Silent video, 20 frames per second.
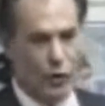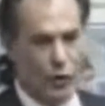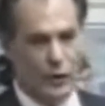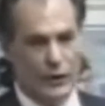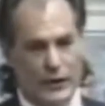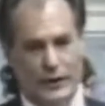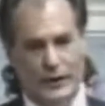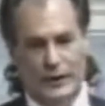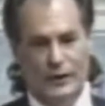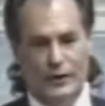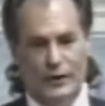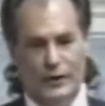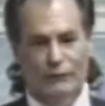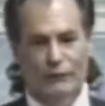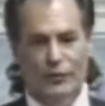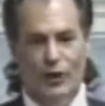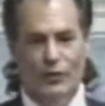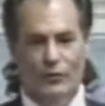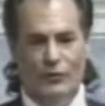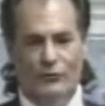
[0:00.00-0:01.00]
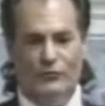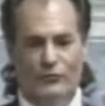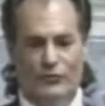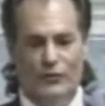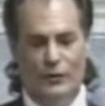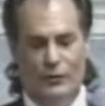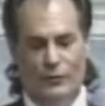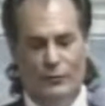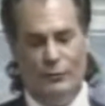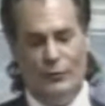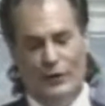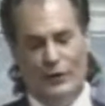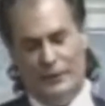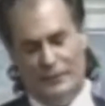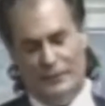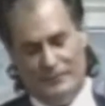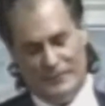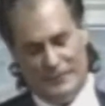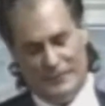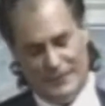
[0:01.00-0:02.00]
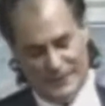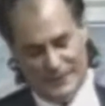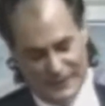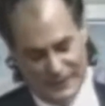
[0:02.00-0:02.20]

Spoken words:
No, it involves, well...